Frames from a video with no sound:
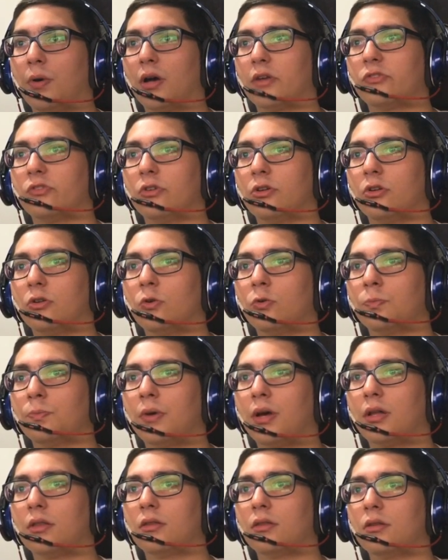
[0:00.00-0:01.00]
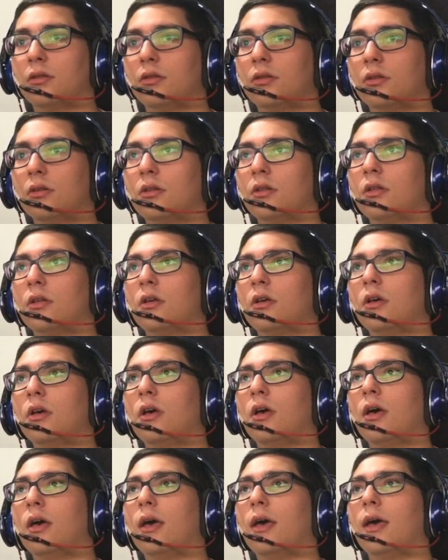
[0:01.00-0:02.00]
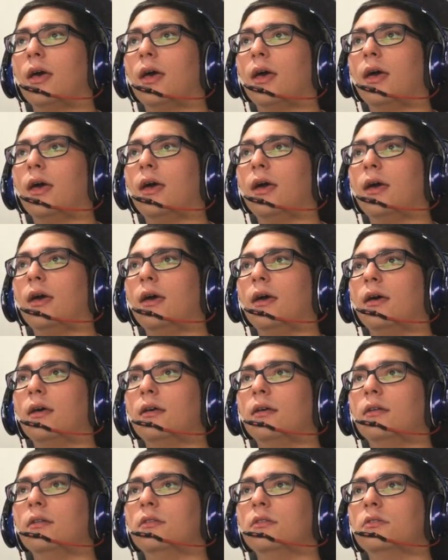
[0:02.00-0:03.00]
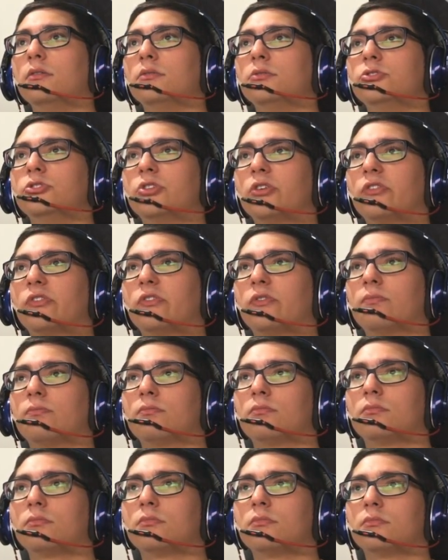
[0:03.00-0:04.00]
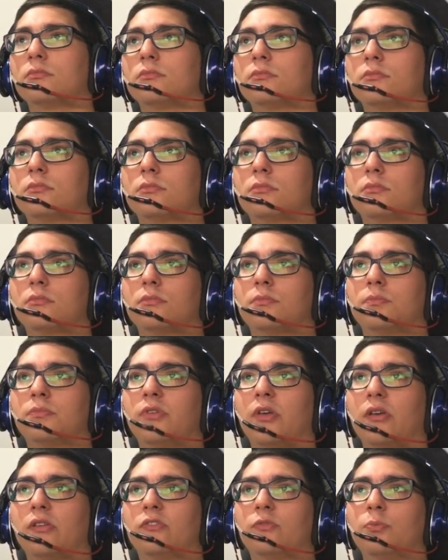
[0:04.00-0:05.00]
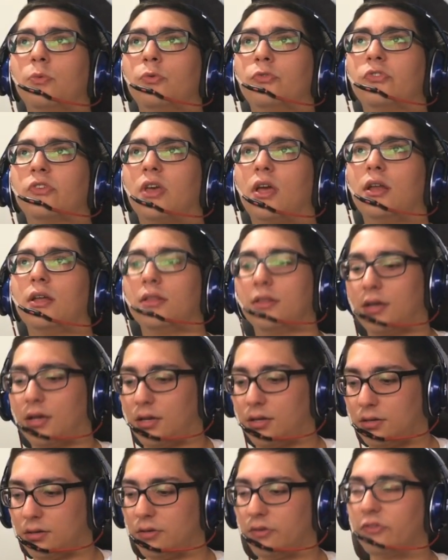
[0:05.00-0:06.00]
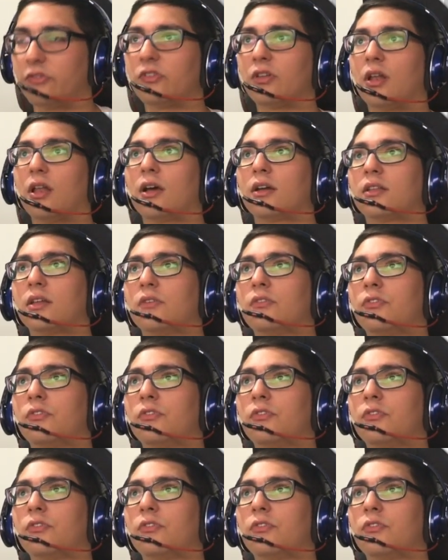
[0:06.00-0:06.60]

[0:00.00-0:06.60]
back to the notepad and just take smooth scaling data, select